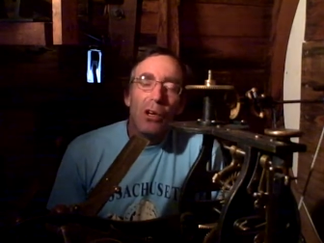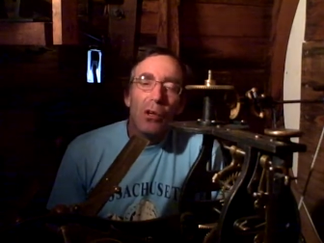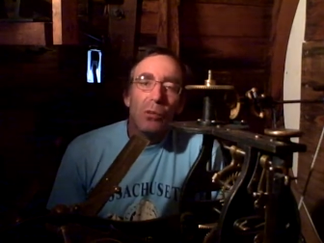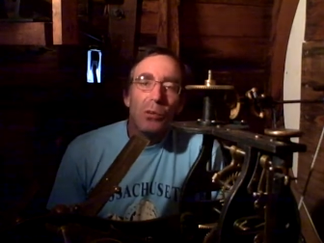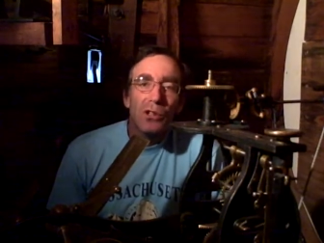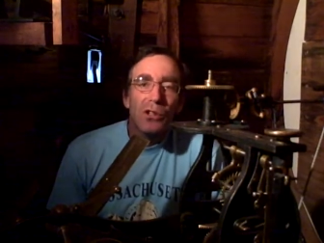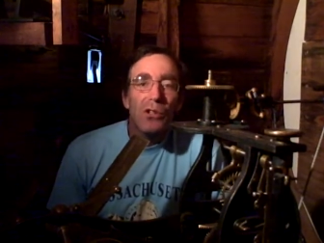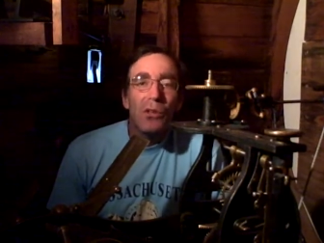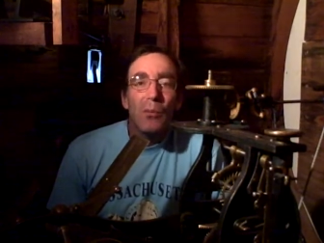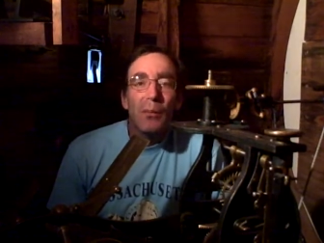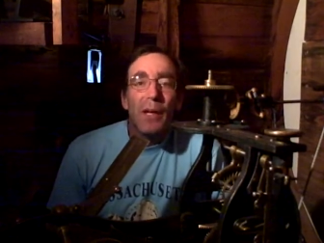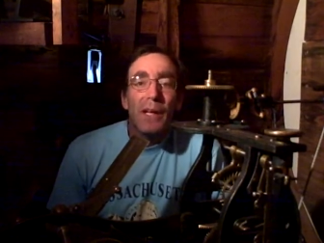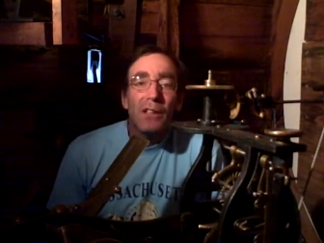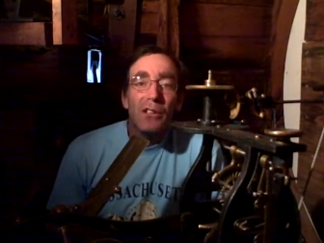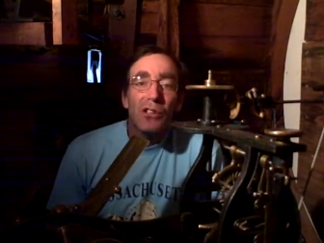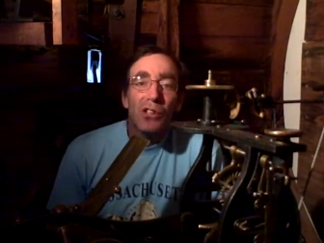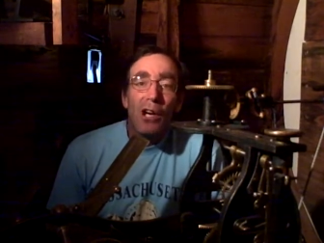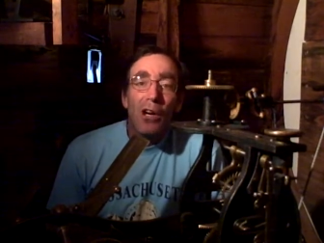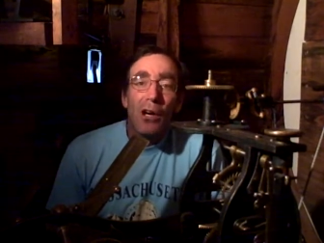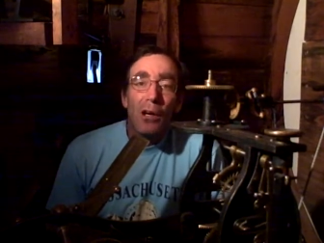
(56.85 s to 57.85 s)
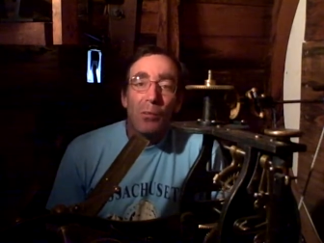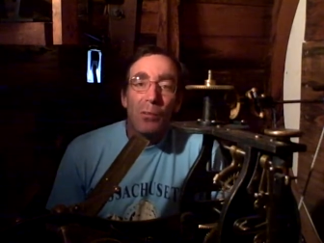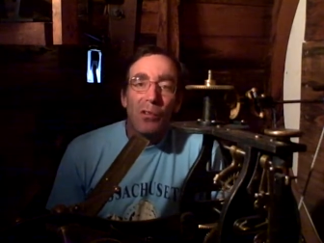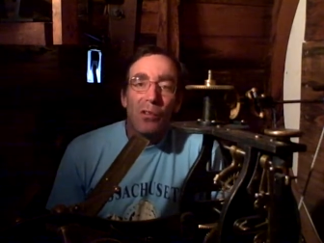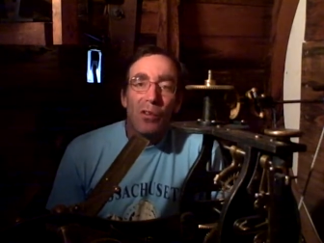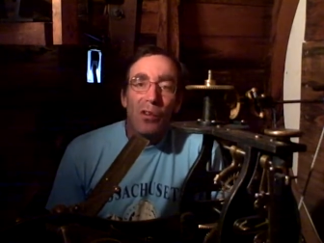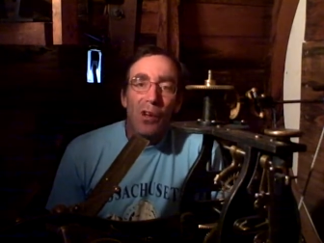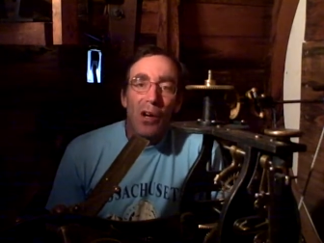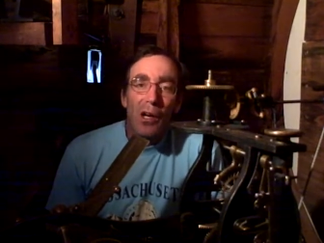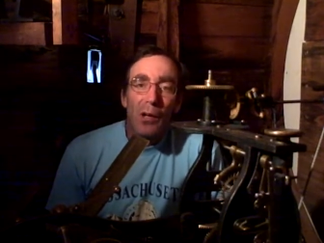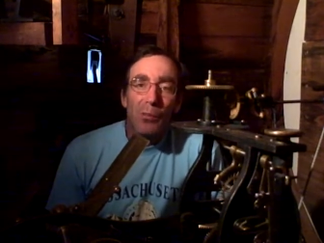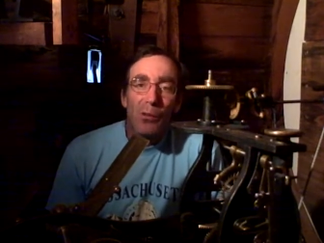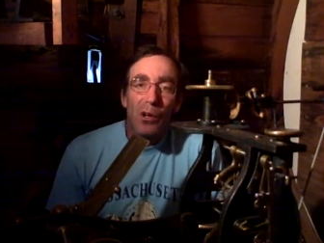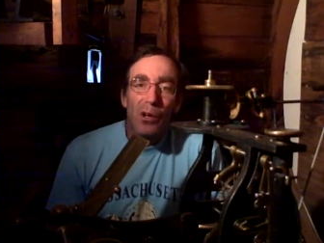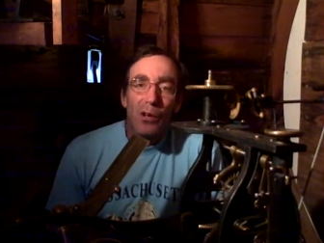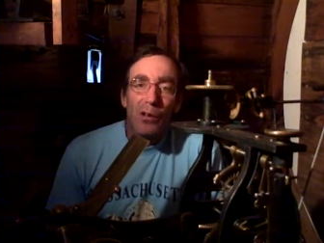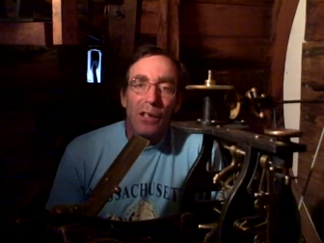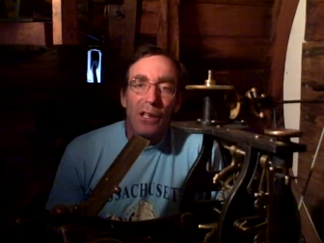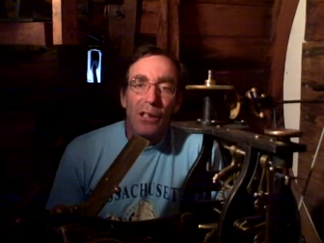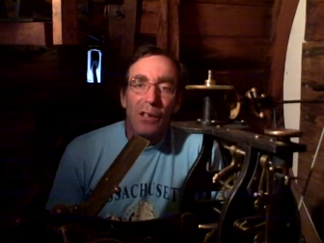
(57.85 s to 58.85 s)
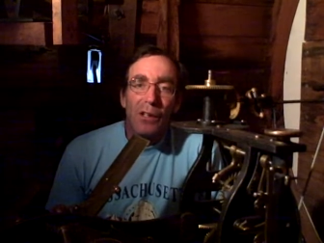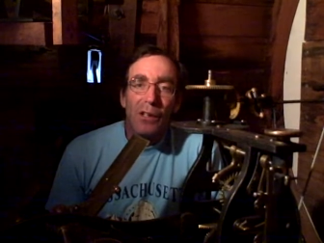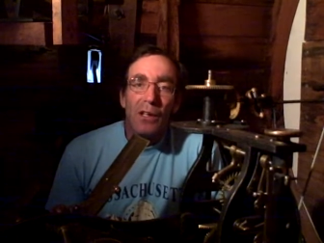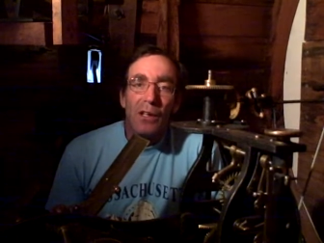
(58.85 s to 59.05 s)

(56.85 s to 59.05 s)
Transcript: was the main job of a librarian,